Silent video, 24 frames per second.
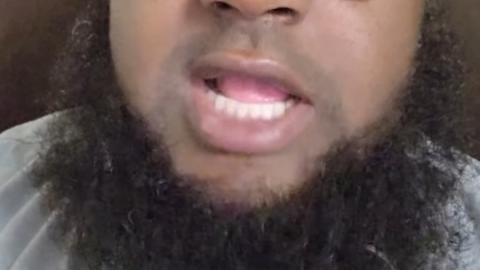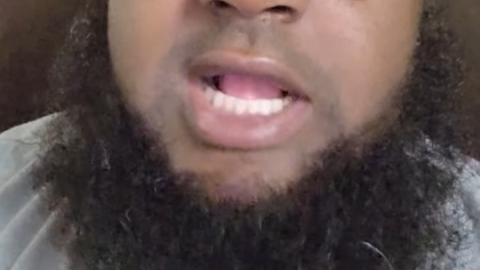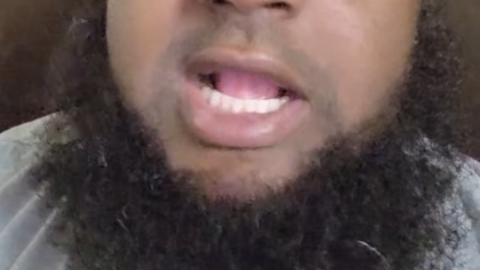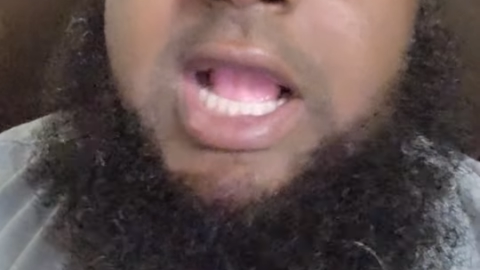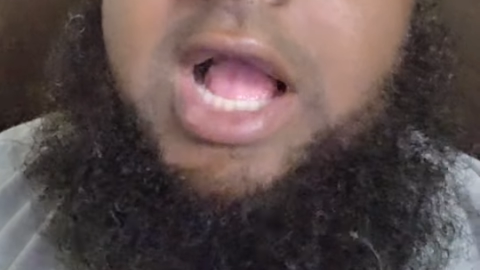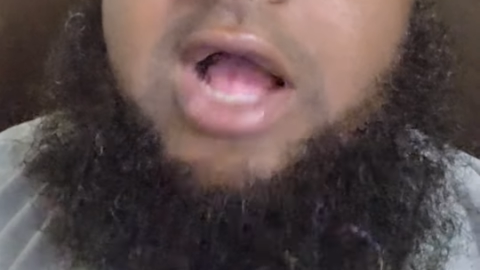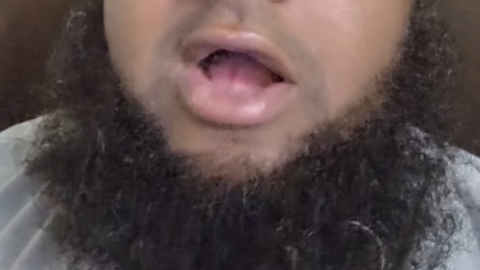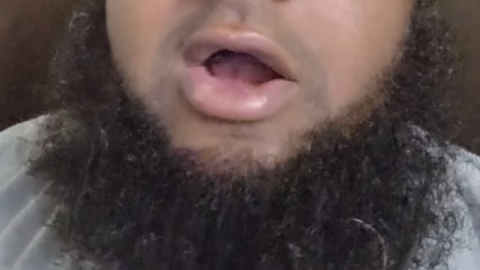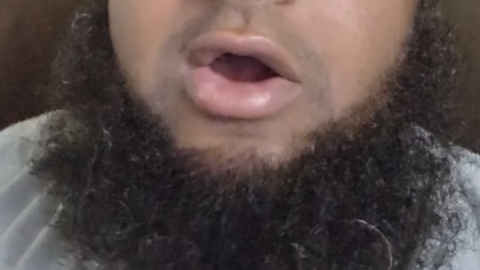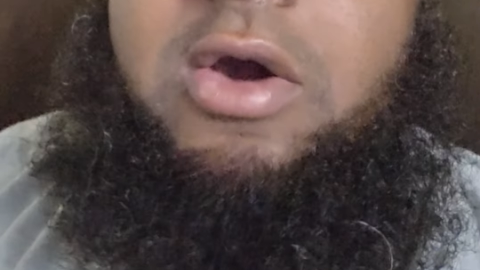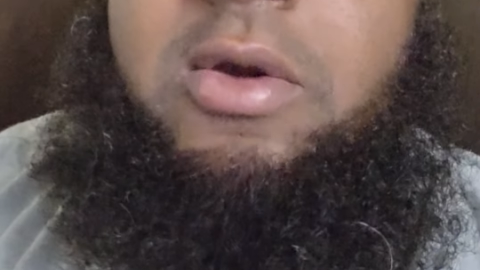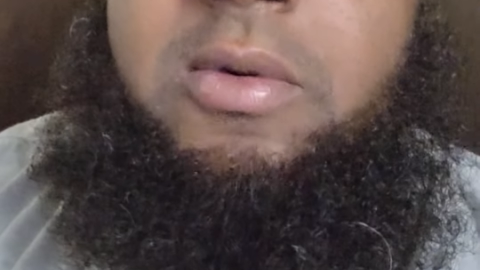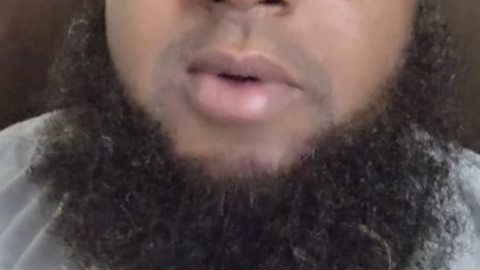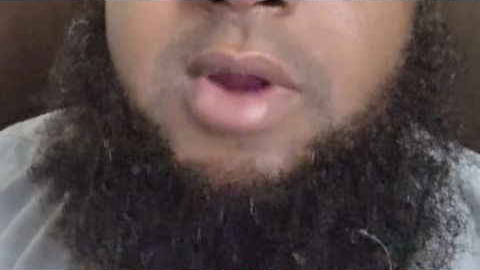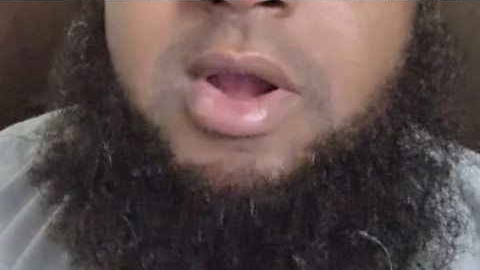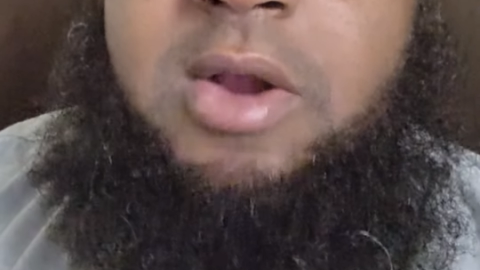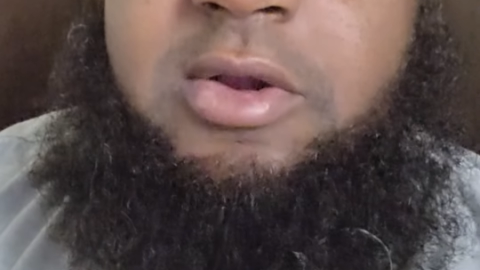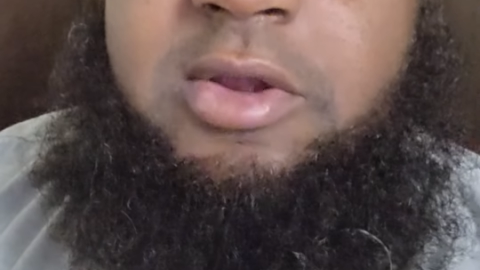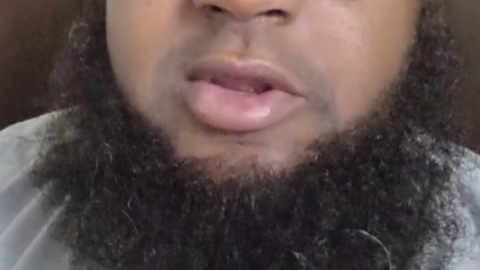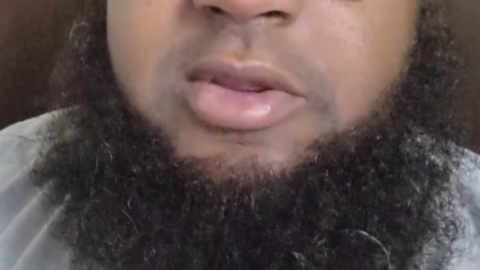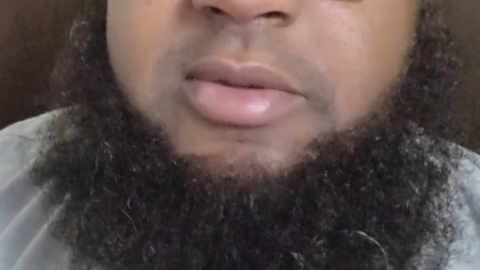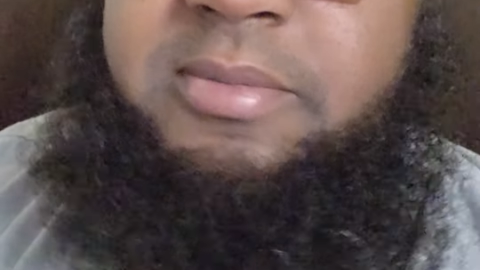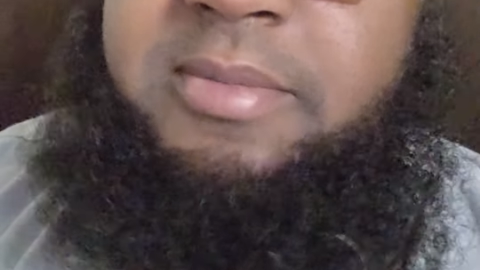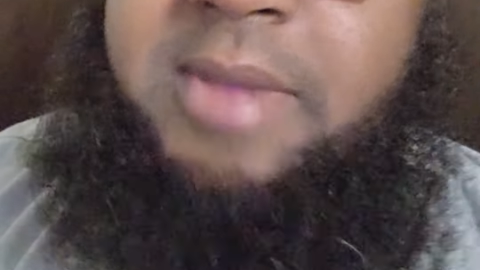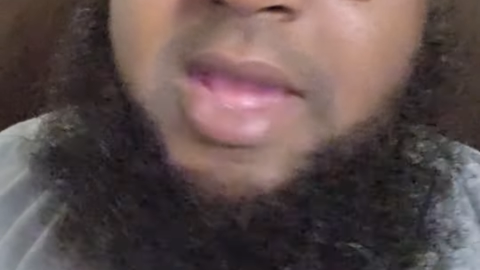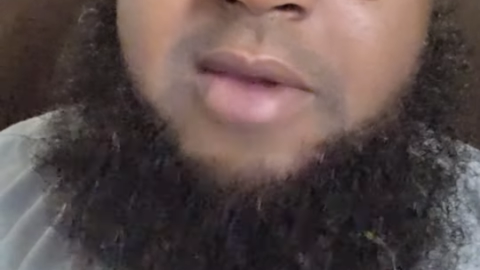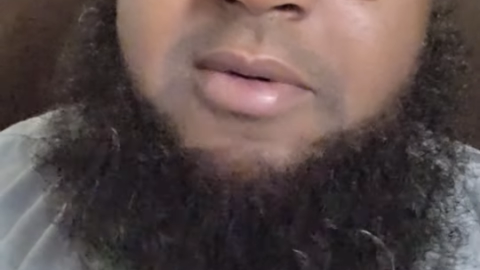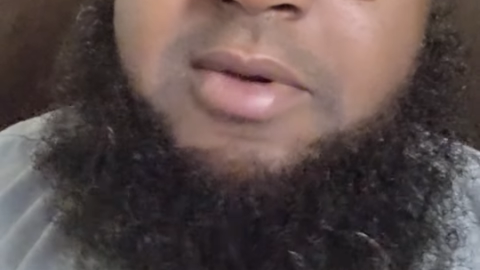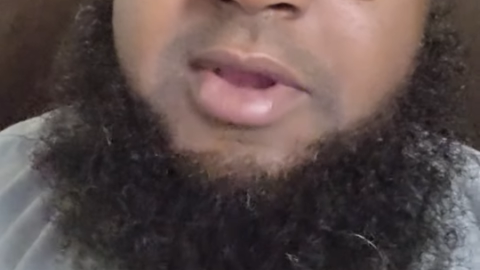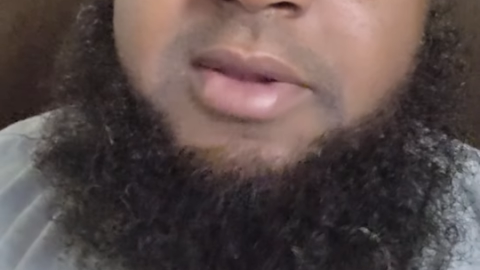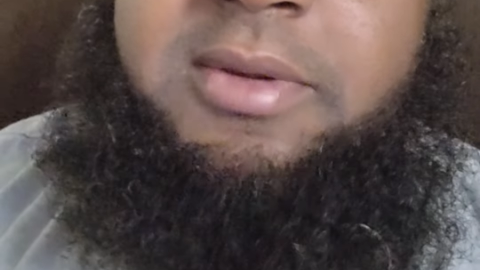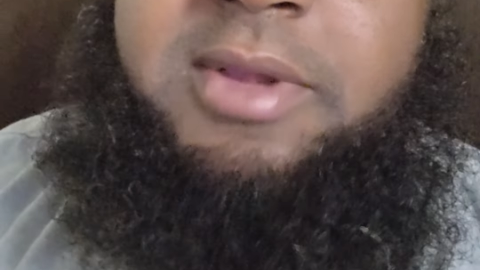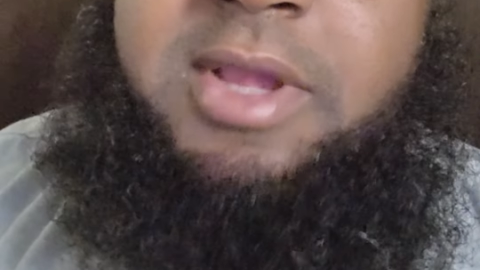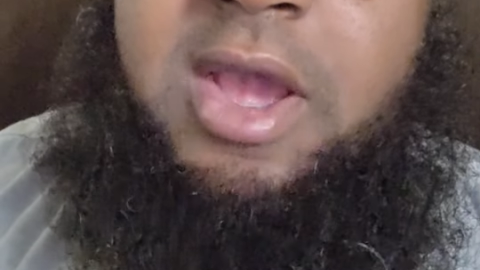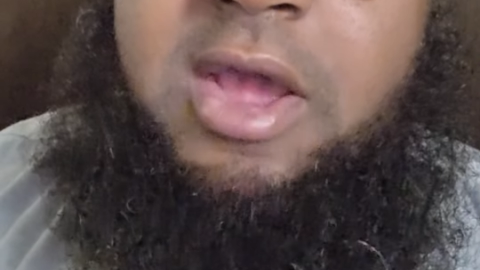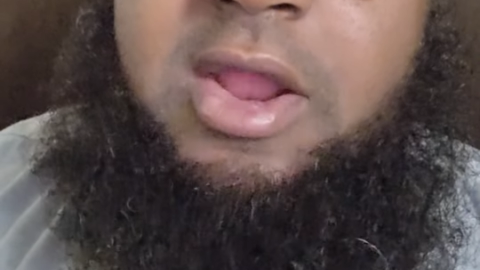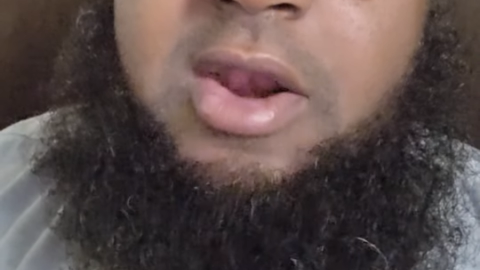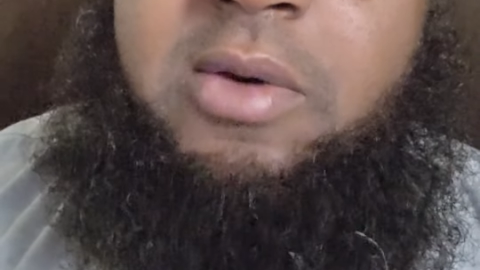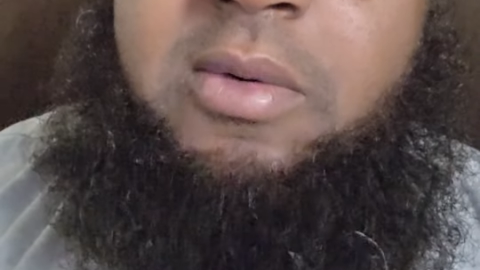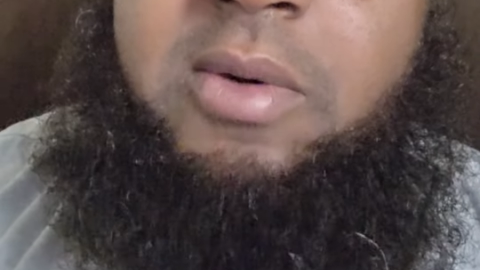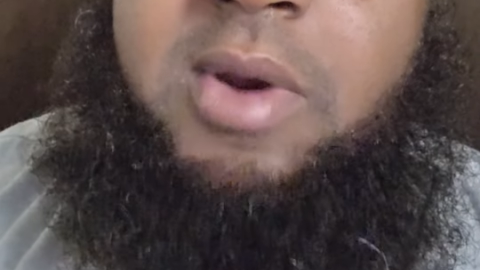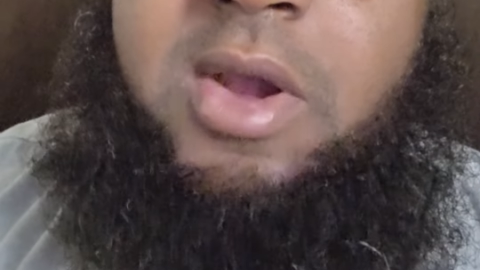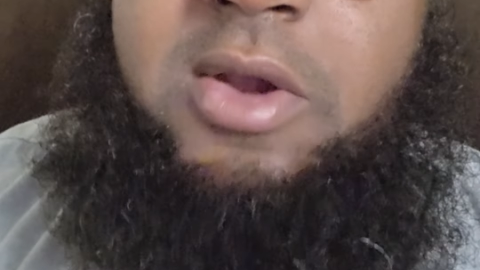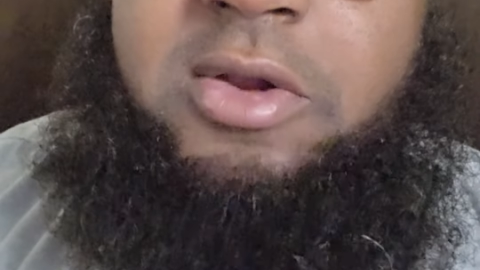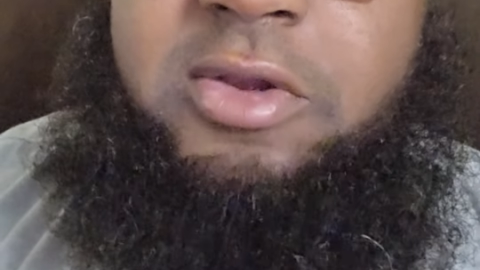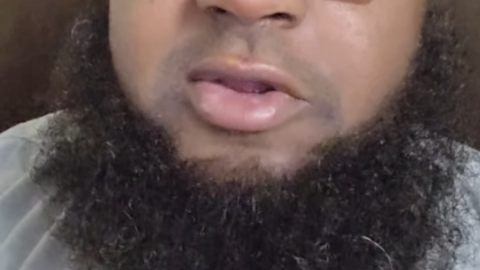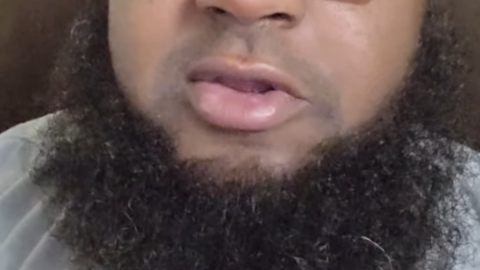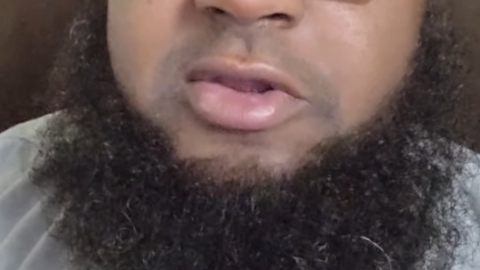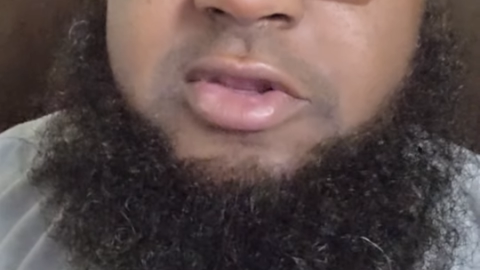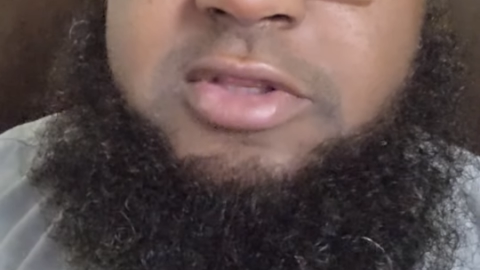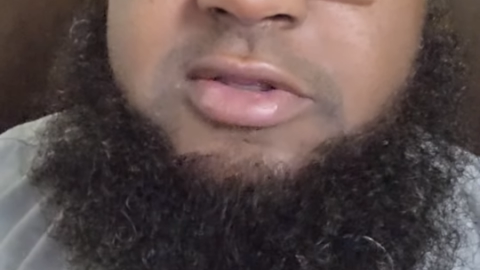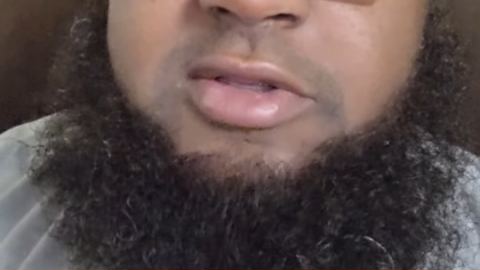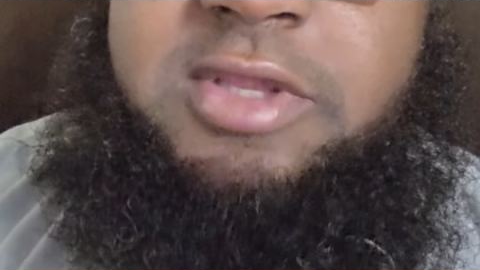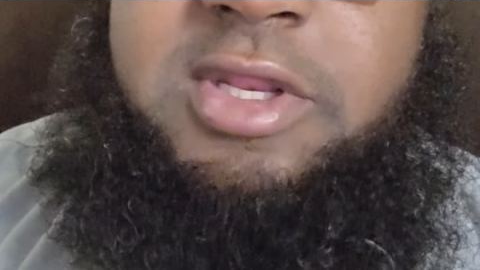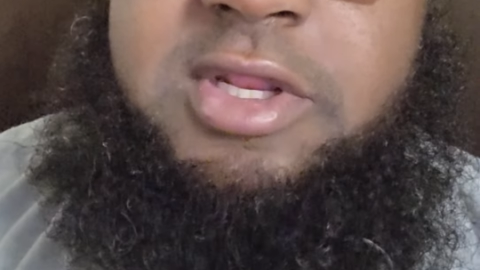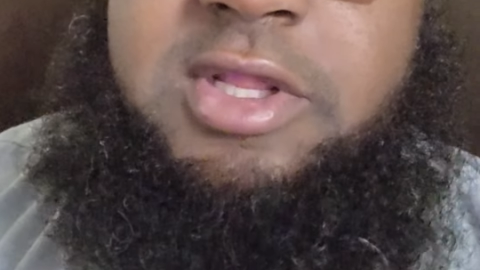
like I haul raw, my way we call it raw goods,